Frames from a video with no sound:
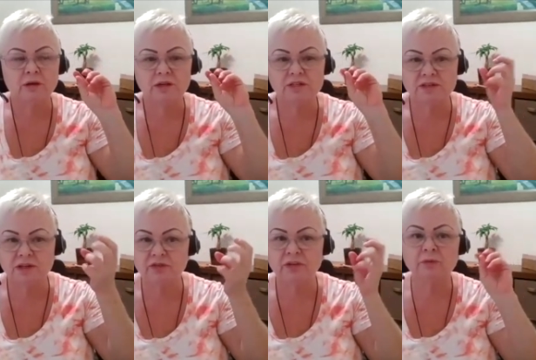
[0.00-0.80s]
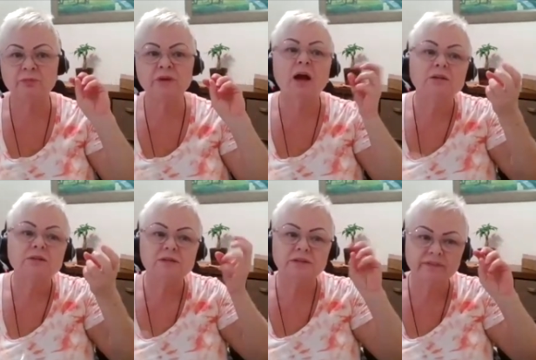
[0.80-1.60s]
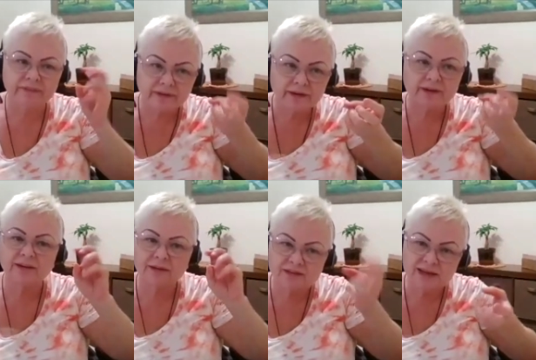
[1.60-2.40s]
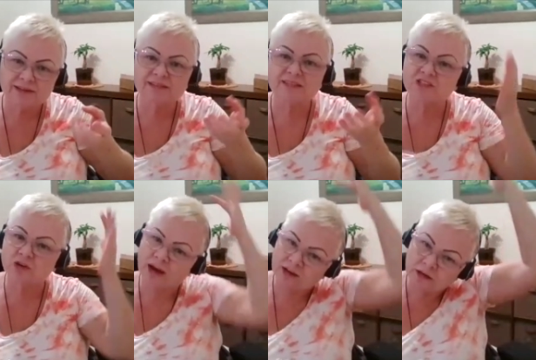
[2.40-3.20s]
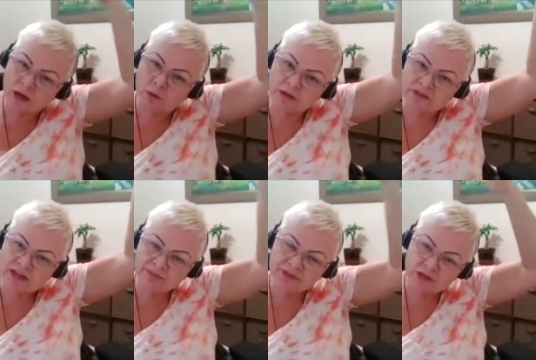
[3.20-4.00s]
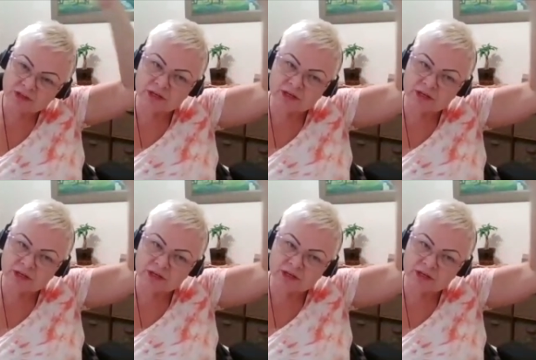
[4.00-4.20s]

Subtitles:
is giving me also the feeling, the sensing. So I know if something is